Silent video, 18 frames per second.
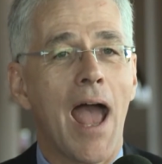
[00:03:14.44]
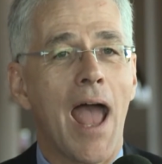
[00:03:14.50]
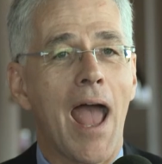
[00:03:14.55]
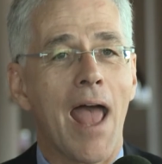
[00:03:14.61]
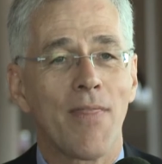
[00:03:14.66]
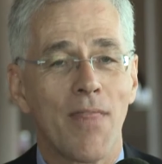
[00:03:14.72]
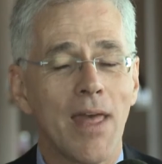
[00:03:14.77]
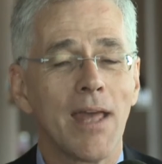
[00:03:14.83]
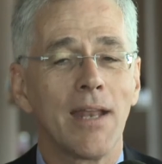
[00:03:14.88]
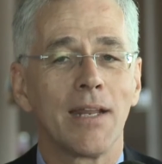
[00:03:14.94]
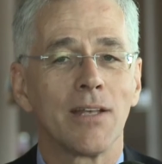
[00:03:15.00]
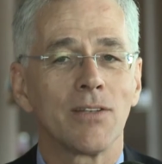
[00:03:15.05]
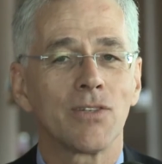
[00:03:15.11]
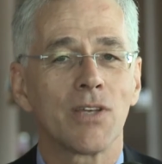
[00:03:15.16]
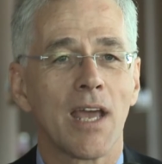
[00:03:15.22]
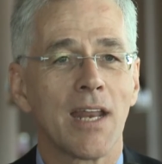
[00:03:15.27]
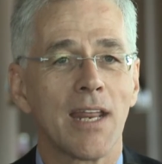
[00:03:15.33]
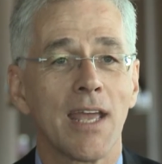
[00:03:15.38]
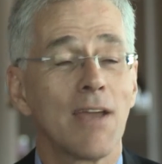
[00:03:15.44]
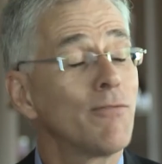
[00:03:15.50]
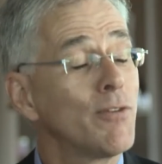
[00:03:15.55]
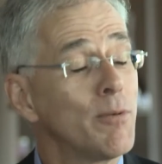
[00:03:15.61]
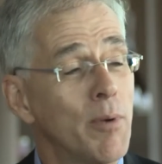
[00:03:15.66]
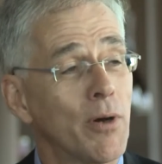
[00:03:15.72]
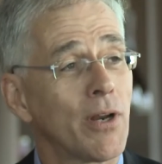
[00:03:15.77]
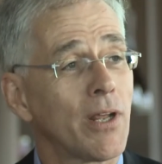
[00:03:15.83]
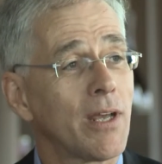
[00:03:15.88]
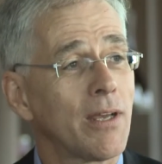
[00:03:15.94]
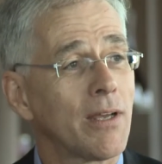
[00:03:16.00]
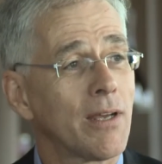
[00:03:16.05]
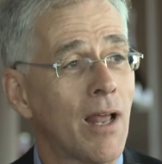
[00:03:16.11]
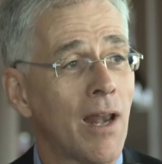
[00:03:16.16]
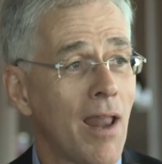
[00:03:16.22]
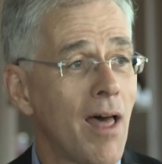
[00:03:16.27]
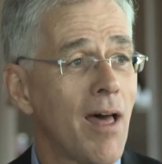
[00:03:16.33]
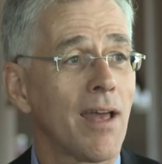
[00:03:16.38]
And then it's getting everybody
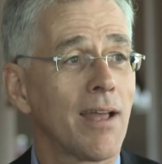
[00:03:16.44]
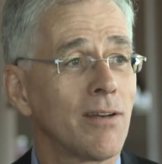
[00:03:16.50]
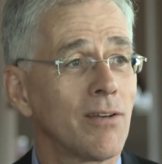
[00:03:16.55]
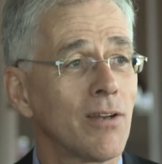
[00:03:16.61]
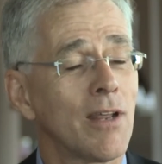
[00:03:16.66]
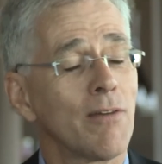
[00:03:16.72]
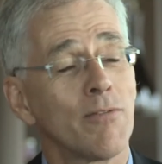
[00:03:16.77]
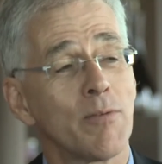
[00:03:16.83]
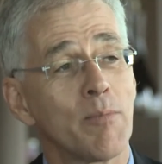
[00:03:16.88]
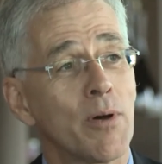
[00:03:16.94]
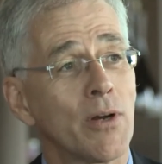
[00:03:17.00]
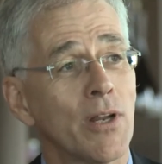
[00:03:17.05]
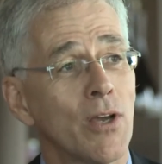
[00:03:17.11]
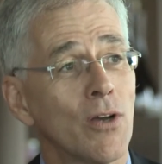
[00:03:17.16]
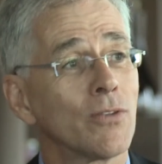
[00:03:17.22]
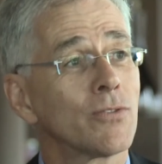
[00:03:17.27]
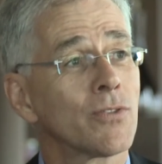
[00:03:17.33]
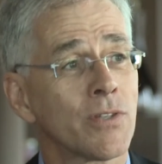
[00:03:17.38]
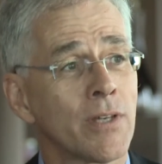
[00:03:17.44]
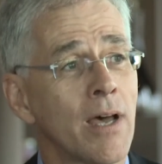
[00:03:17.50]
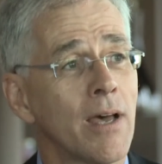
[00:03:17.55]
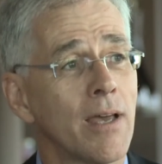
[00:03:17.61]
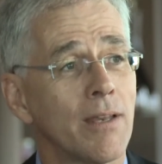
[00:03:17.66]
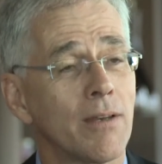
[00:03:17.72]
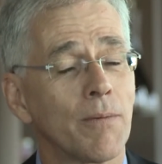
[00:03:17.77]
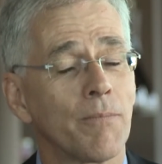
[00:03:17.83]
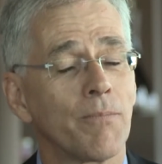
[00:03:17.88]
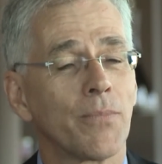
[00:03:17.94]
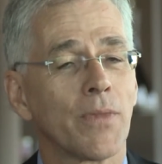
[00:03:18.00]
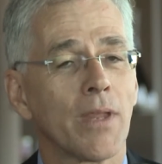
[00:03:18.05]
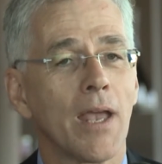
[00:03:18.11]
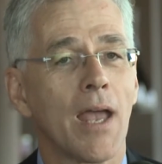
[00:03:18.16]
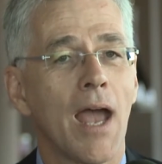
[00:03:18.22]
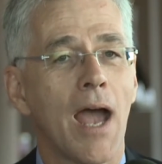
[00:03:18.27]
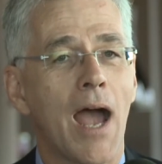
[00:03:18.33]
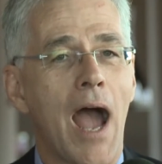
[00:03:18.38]
aligned and everybody on side.
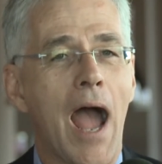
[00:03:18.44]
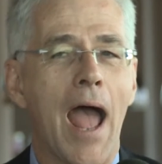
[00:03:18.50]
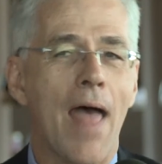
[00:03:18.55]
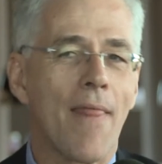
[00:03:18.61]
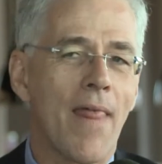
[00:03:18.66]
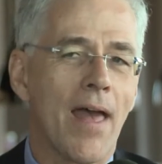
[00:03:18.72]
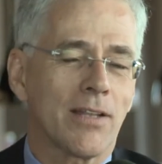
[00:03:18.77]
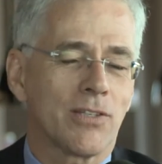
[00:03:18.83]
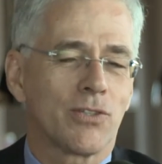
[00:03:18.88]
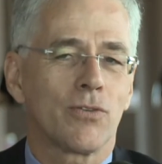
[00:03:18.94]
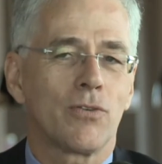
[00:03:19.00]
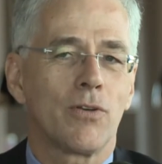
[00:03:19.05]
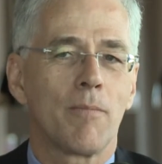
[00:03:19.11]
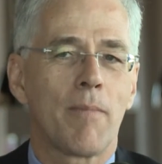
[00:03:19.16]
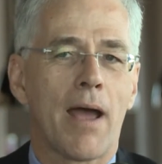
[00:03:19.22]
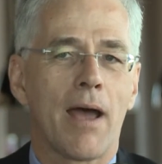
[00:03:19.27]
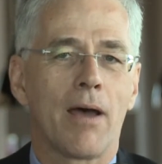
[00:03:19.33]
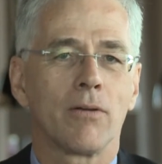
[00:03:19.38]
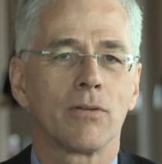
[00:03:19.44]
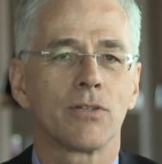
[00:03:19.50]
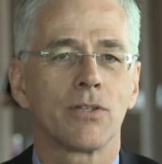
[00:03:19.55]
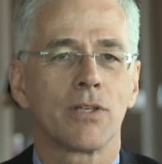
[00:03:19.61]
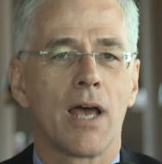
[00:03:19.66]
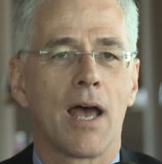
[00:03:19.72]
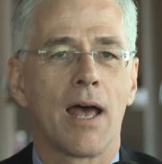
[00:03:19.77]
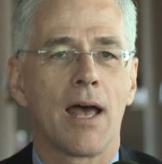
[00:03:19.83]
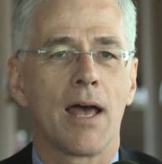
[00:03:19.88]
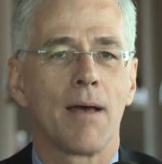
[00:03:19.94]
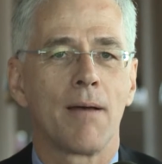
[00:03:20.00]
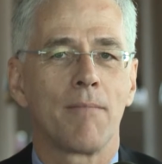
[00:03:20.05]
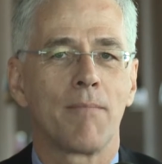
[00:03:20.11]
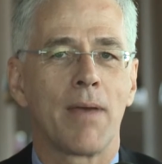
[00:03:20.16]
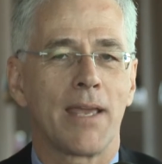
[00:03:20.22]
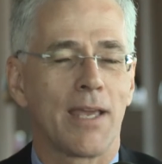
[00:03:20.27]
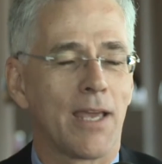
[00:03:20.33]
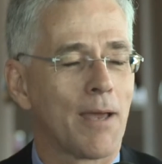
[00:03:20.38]
And that's all about
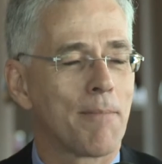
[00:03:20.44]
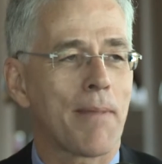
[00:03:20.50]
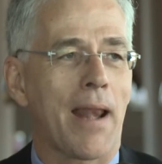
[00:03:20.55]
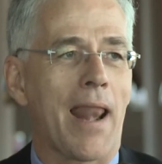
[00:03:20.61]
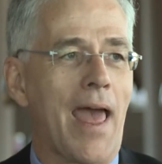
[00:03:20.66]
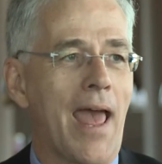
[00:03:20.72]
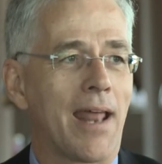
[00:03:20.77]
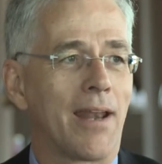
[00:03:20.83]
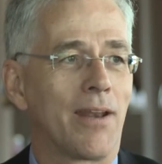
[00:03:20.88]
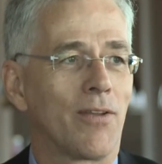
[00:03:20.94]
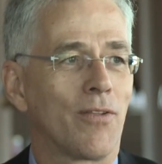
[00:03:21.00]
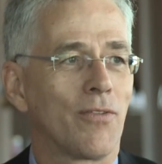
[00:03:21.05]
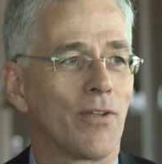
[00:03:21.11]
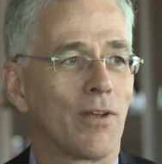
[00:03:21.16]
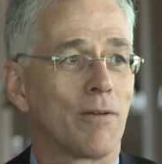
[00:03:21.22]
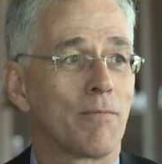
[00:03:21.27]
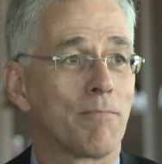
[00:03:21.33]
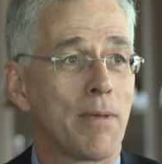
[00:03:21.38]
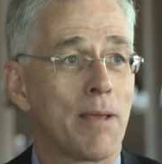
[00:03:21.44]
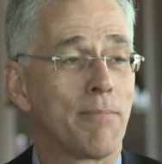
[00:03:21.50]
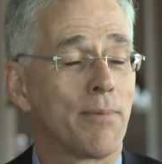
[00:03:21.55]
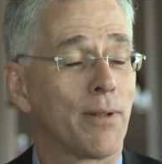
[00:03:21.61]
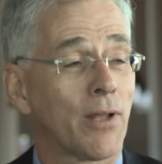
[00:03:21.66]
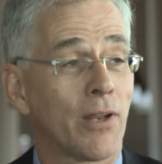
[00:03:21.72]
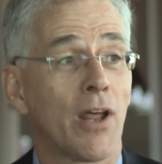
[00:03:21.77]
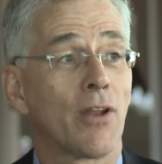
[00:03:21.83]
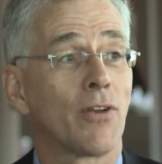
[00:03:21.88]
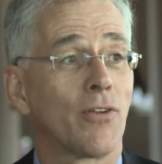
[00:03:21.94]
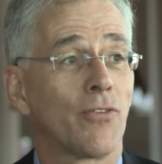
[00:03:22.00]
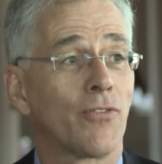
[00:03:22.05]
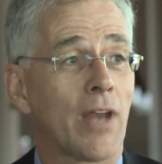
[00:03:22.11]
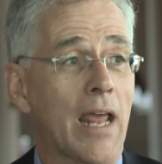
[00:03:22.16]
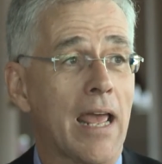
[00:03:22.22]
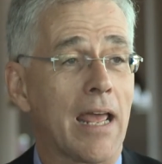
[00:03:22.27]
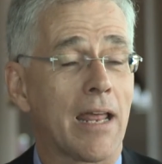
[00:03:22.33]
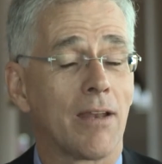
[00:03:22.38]
making a plan that people can
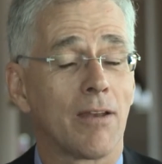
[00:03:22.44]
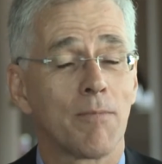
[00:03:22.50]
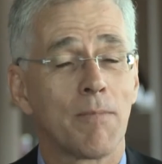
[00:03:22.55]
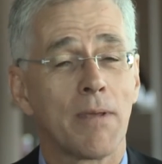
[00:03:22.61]
understand.